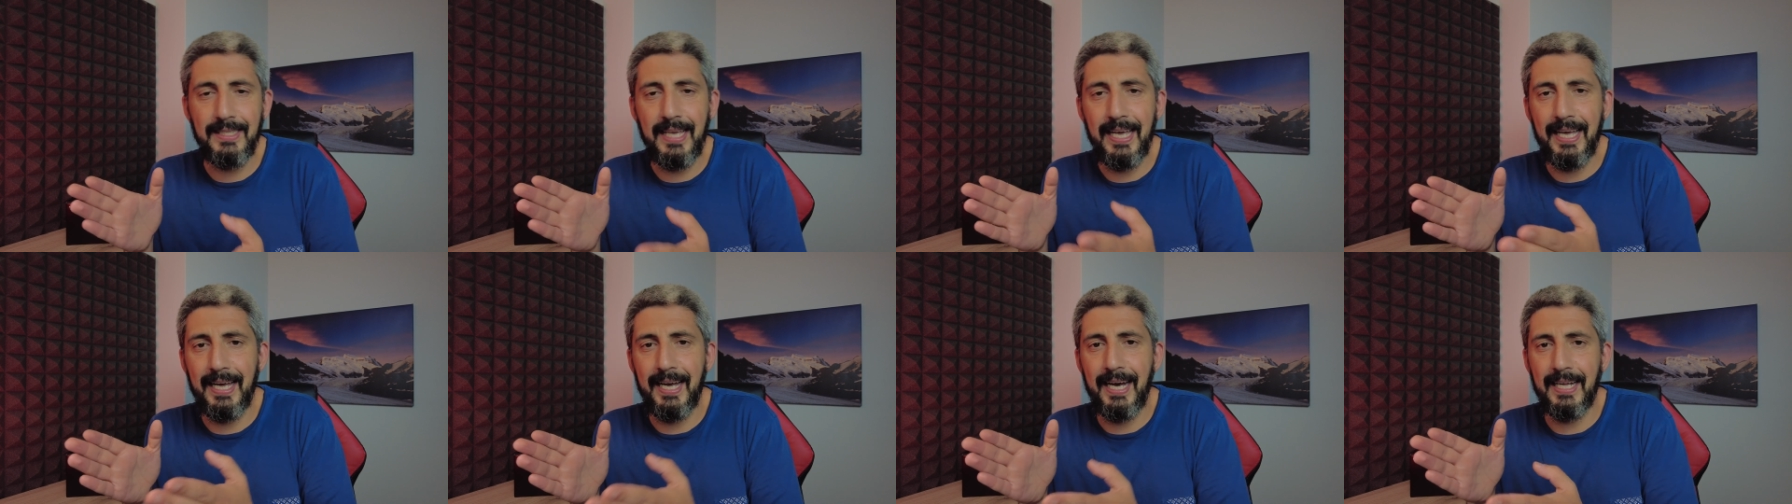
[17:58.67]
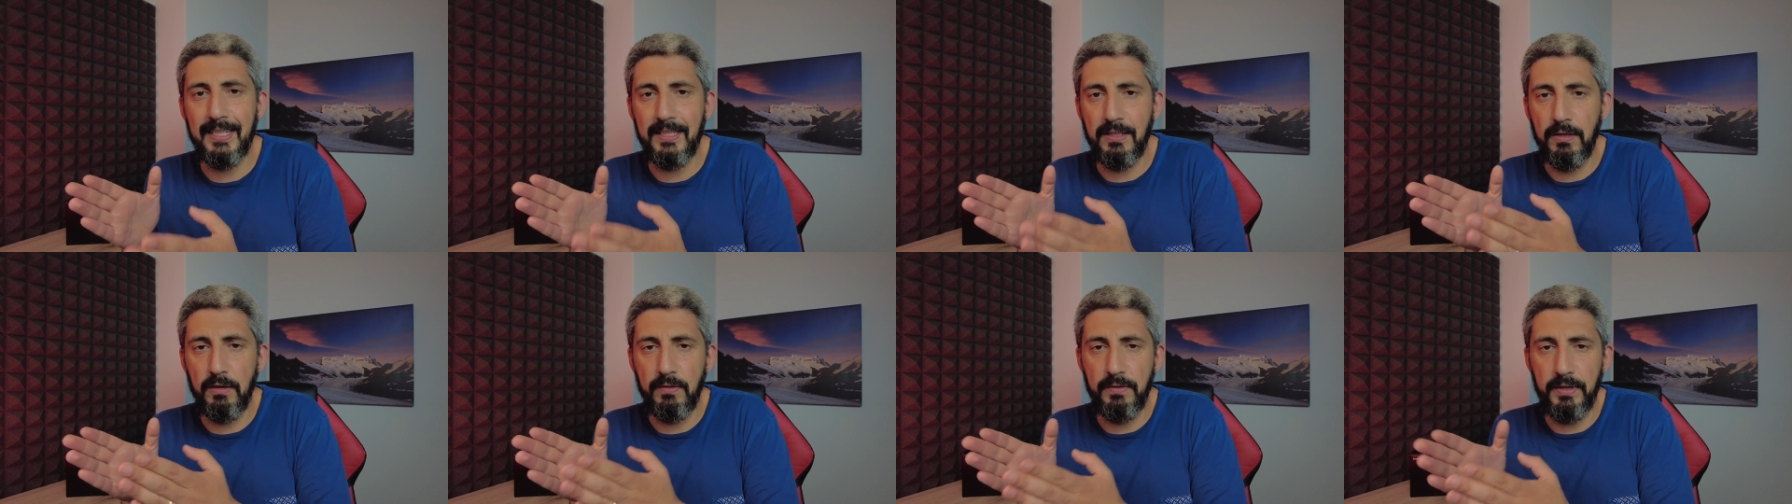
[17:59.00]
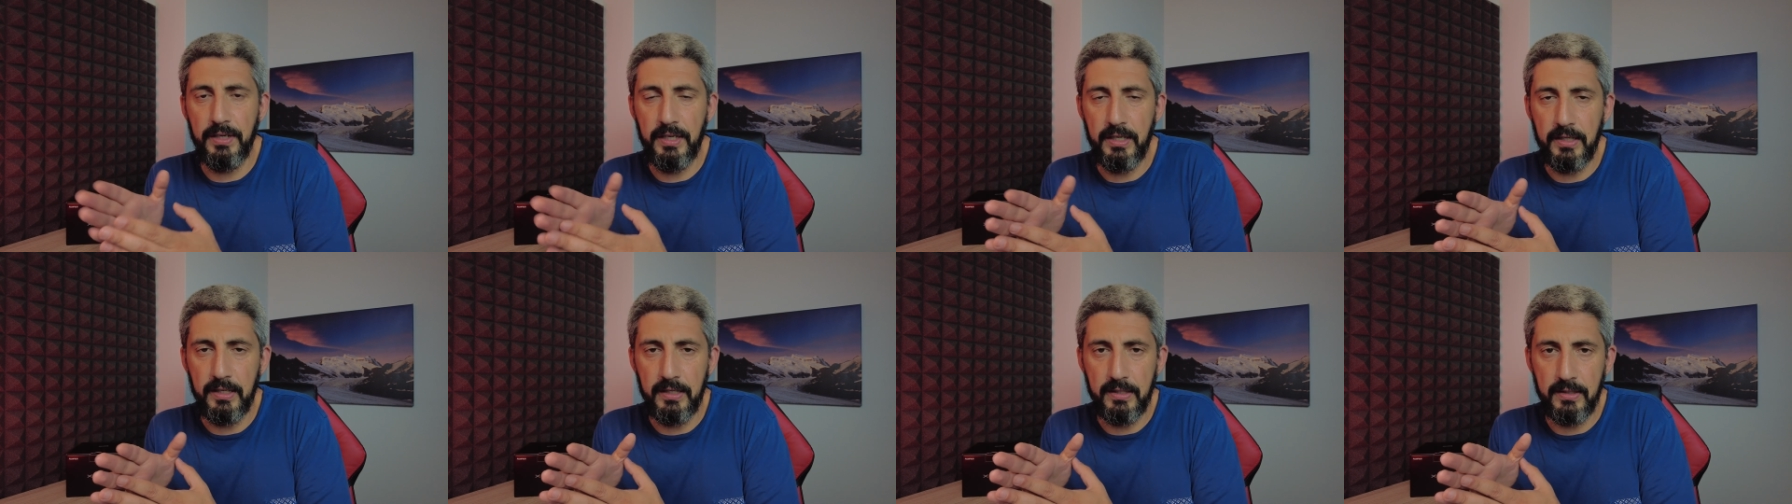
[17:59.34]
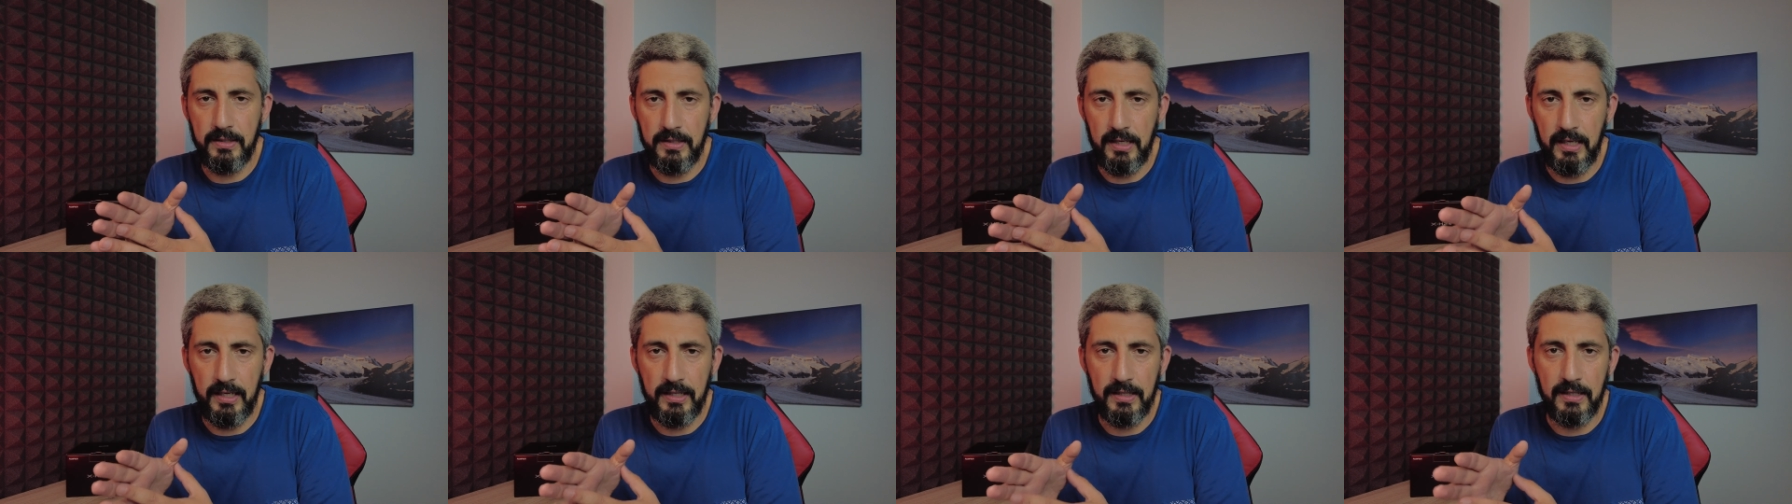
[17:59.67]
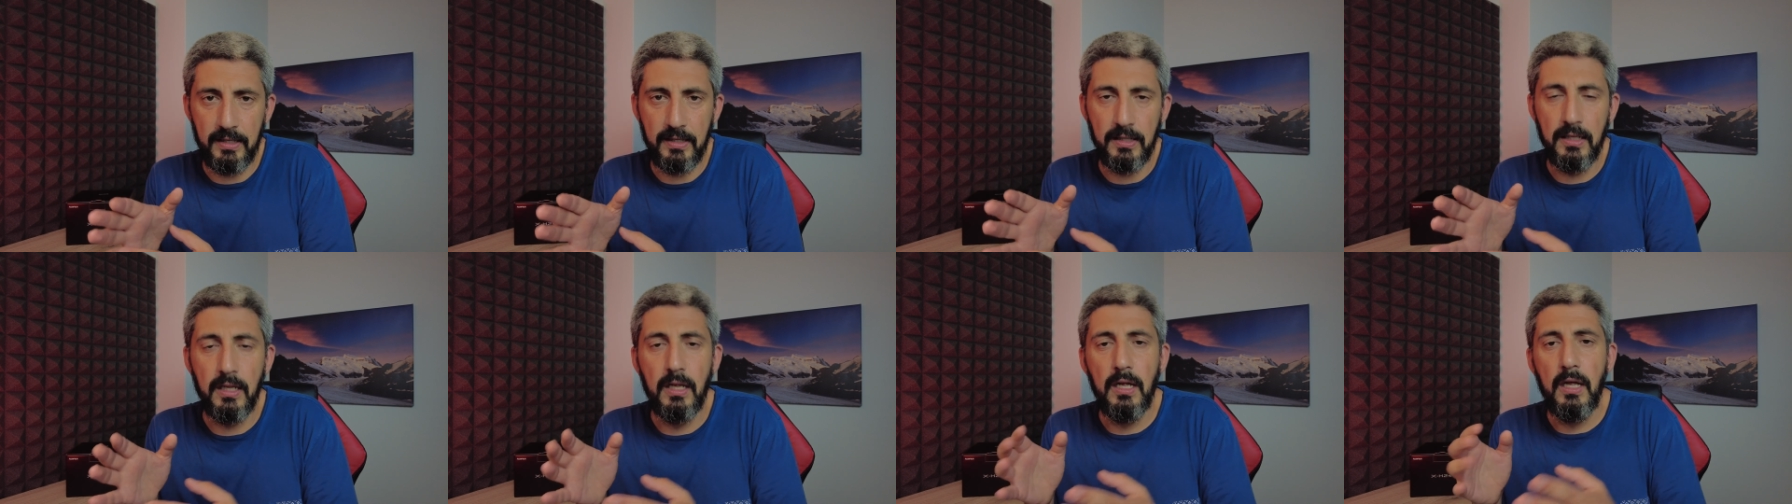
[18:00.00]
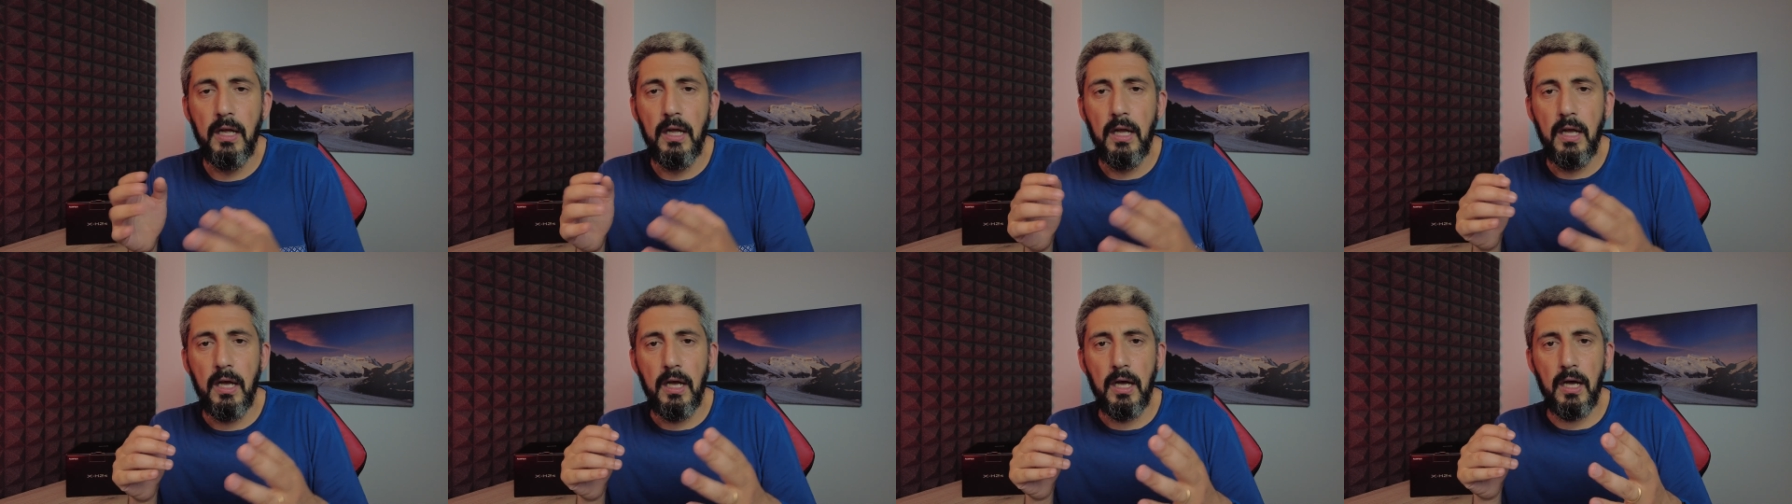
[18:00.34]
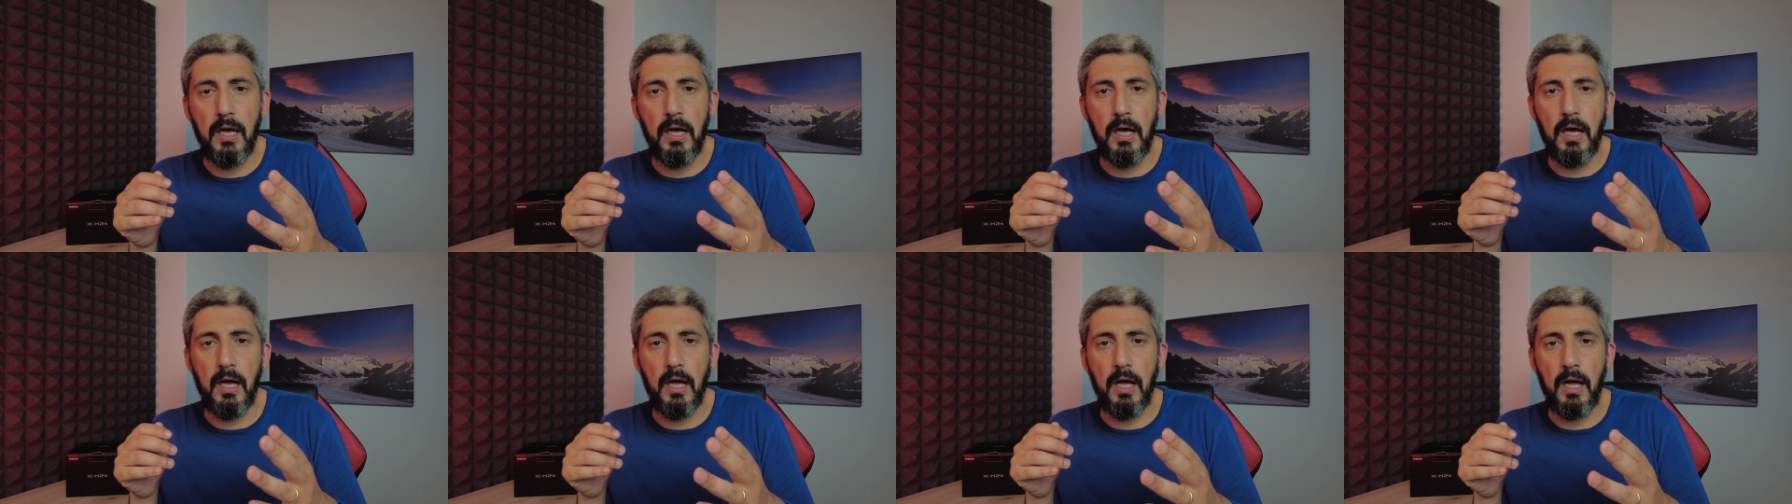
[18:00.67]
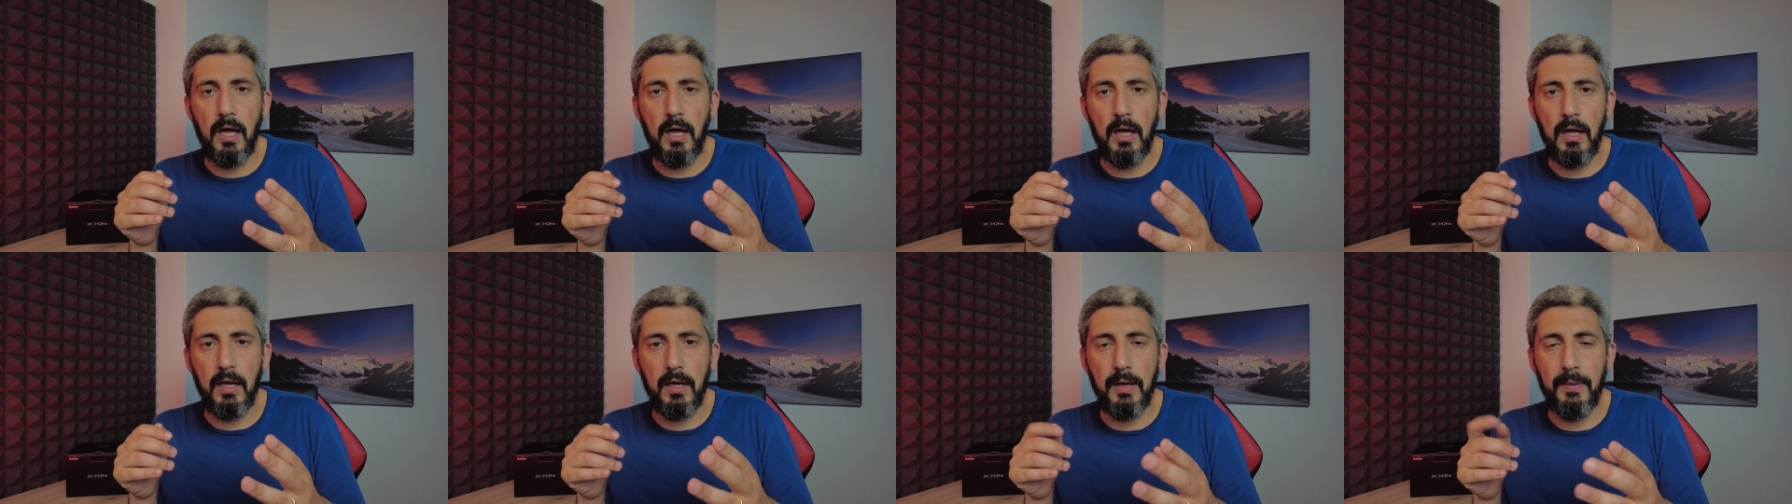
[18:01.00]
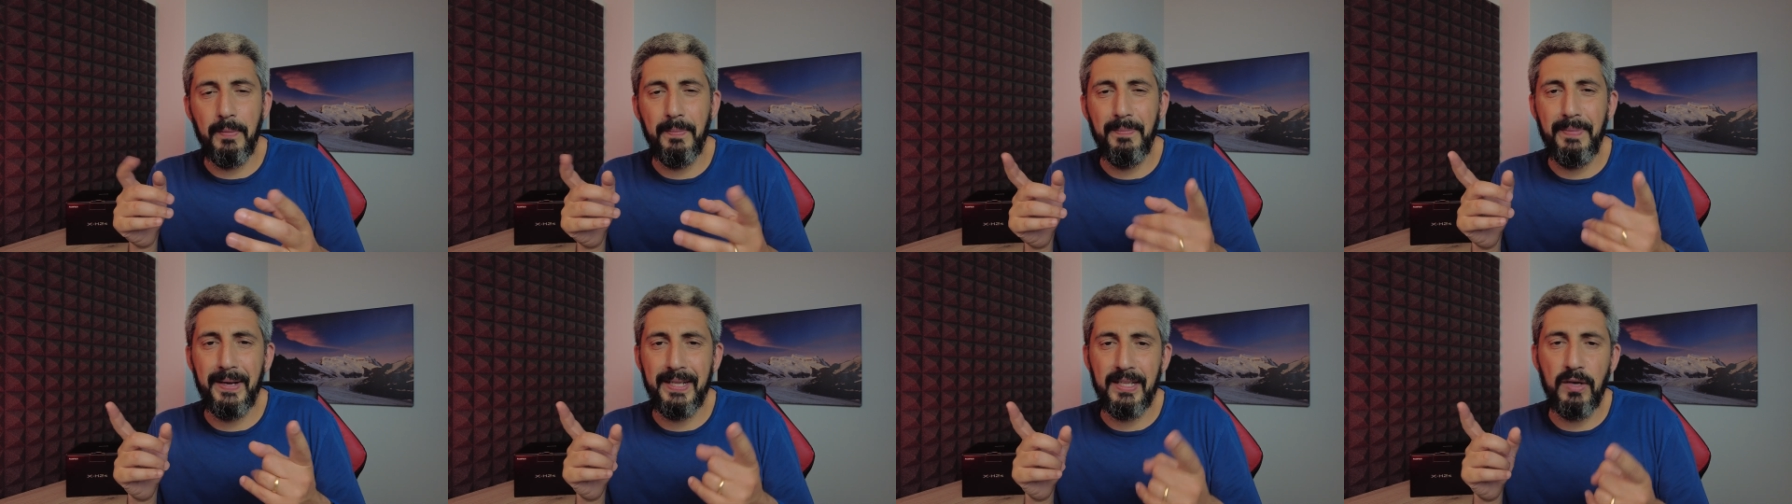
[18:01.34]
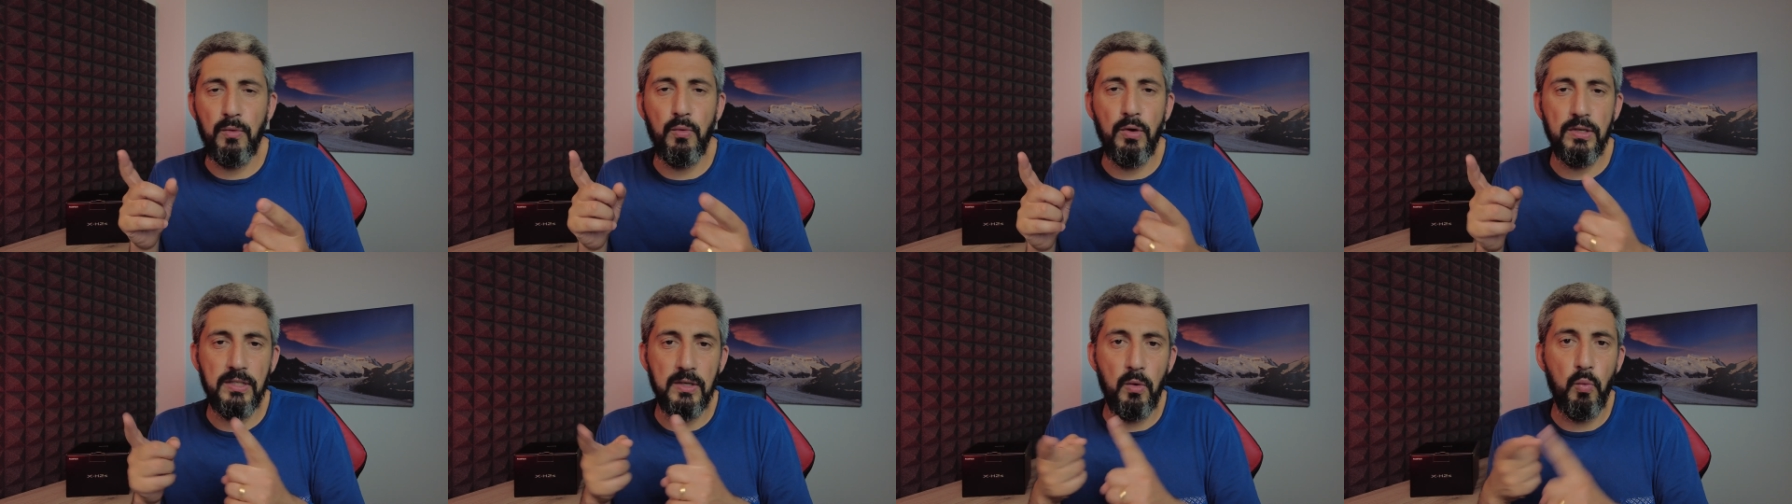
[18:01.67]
I got the overheating signal, but it was a